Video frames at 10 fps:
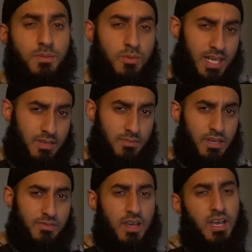people that can
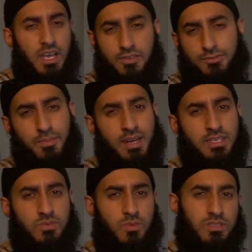benefit. If you
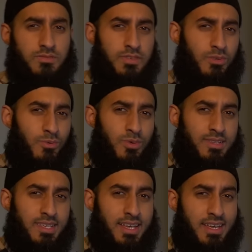manage to watch the video all the way
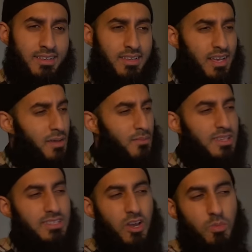to the end,
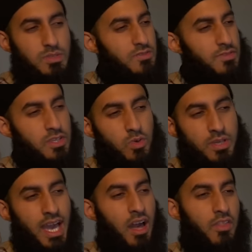please help this video
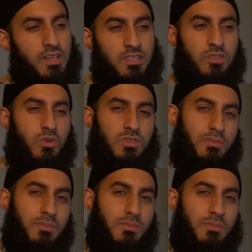get out there to those.